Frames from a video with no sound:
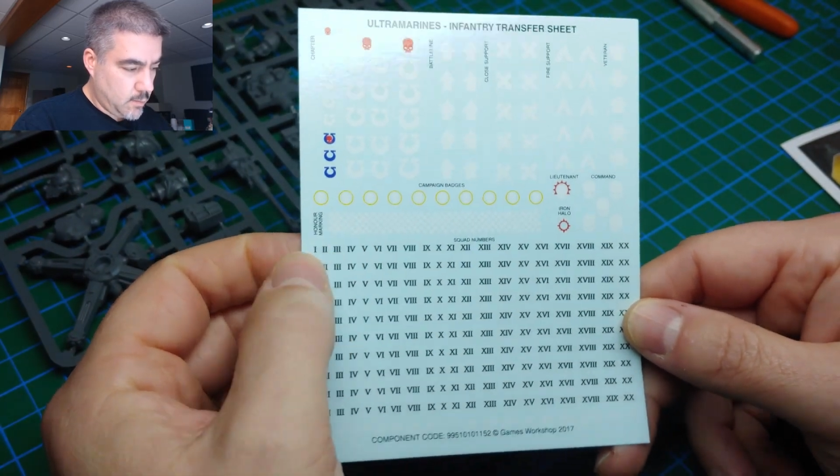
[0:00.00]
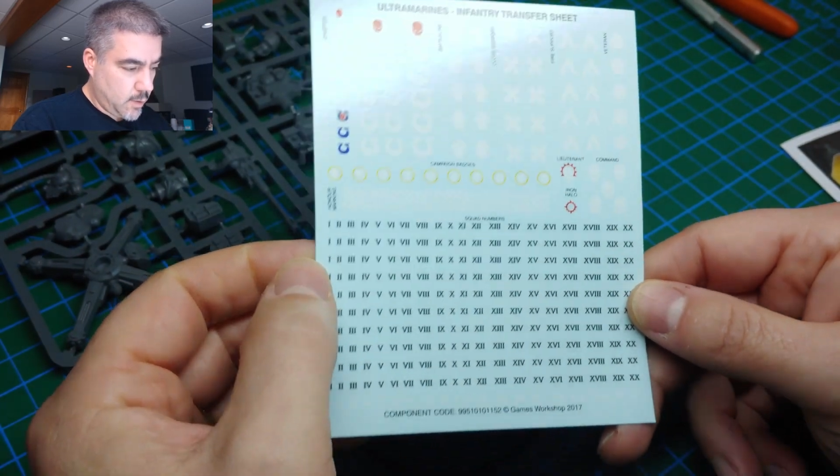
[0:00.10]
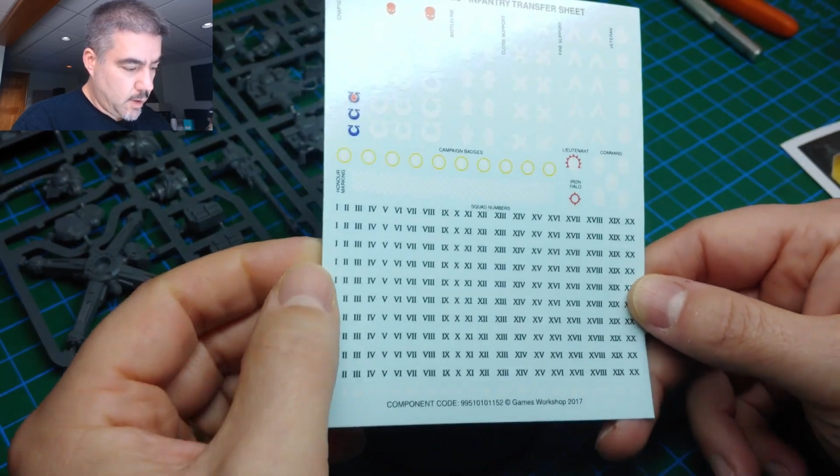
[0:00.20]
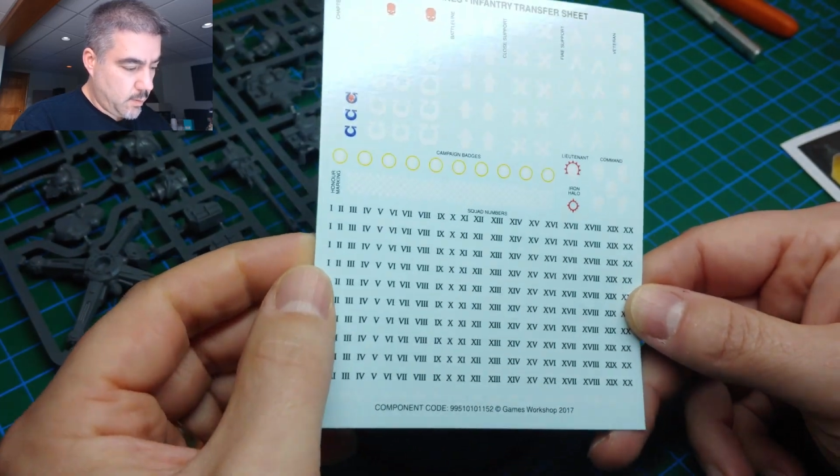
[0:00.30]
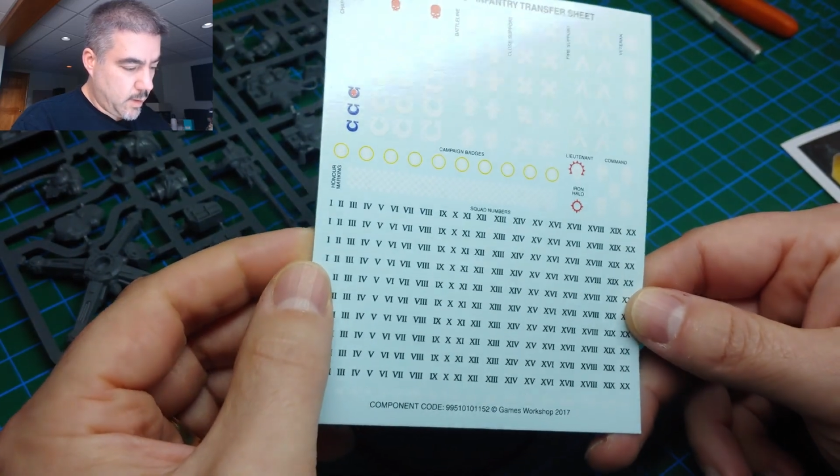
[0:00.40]

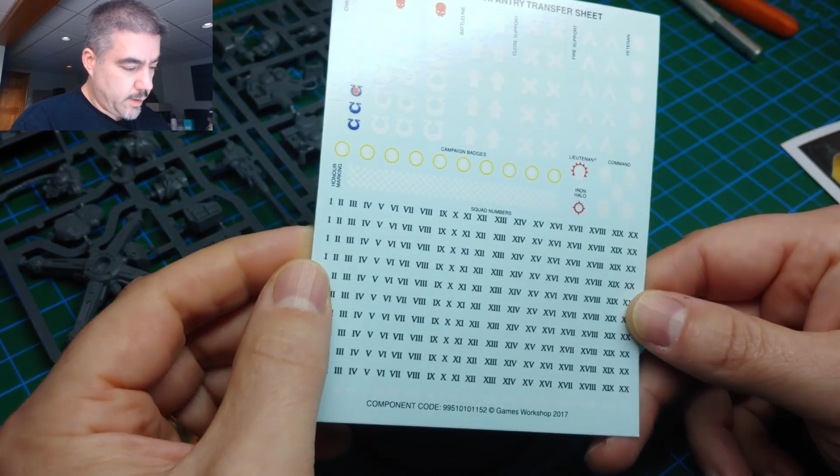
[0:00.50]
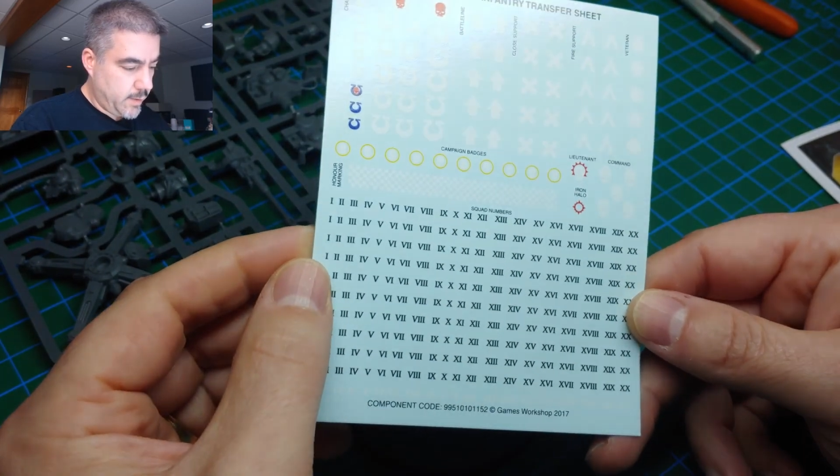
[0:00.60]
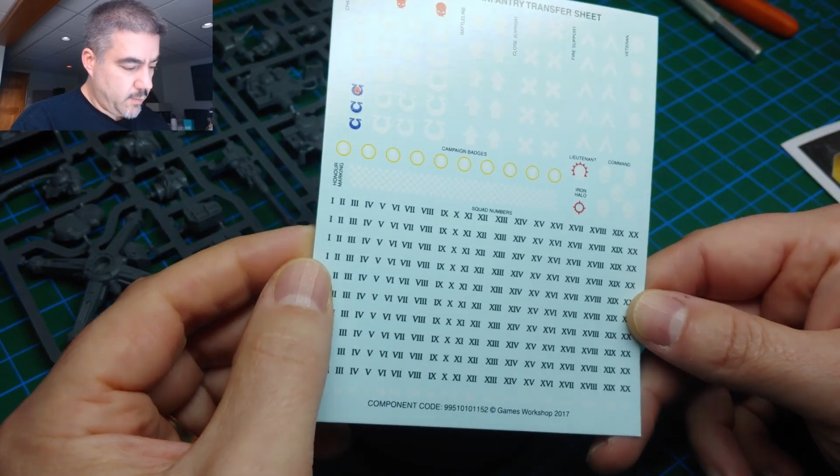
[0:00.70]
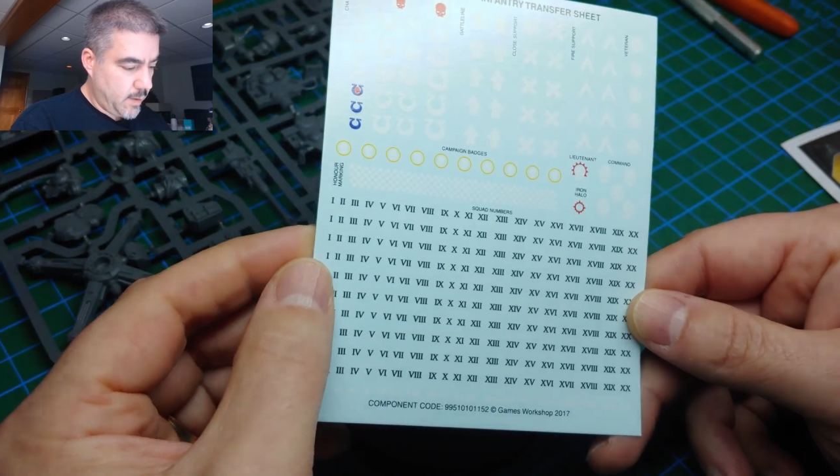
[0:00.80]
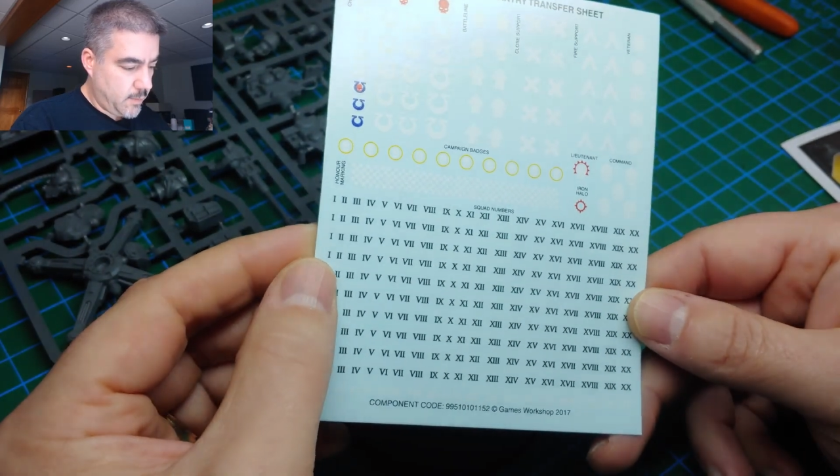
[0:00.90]
honor
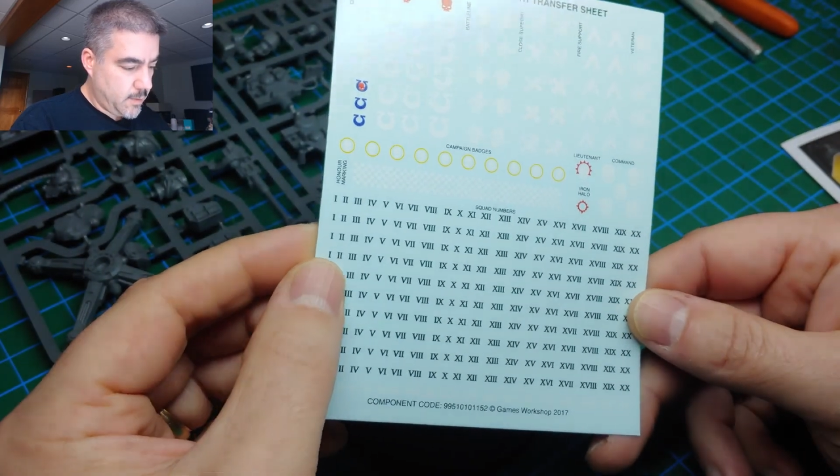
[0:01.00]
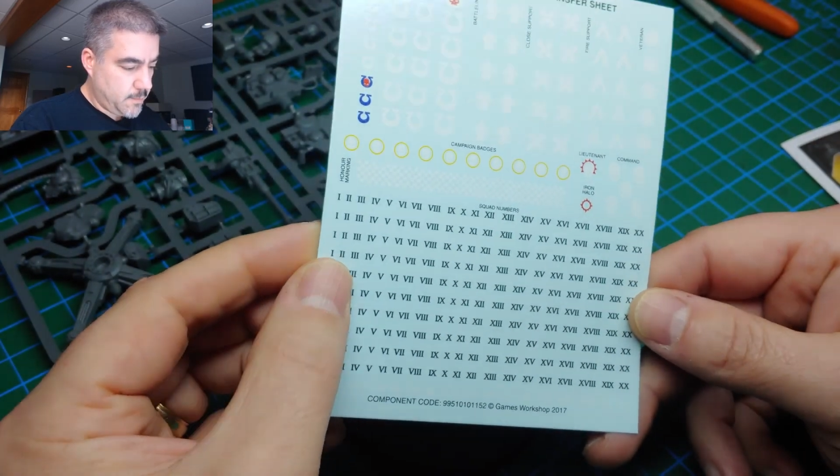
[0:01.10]
markings, maybe.